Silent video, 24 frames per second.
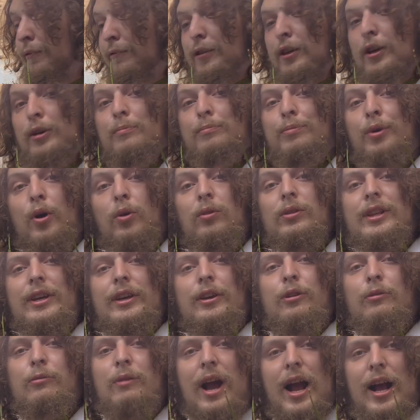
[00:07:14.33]
they're both
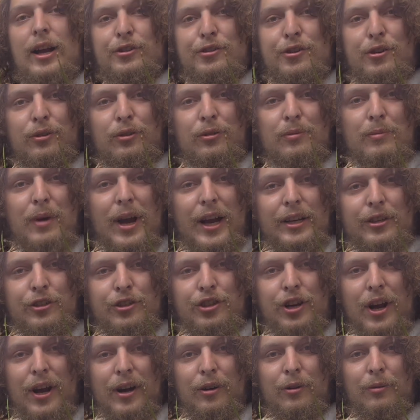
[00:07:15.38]
irrational, might
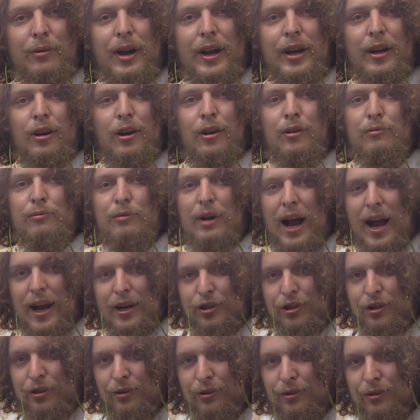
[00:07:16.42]
generate a
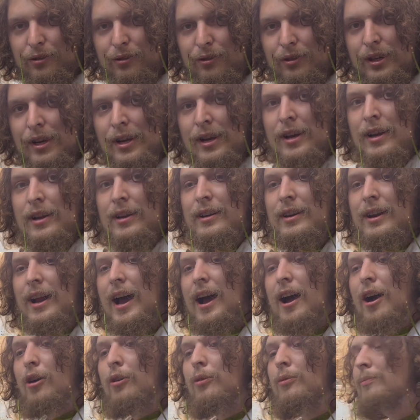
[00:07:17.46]
rational.
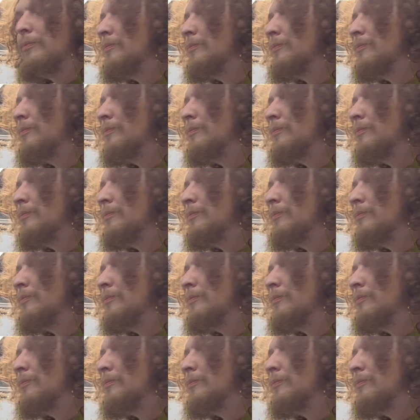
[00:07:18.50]
Now,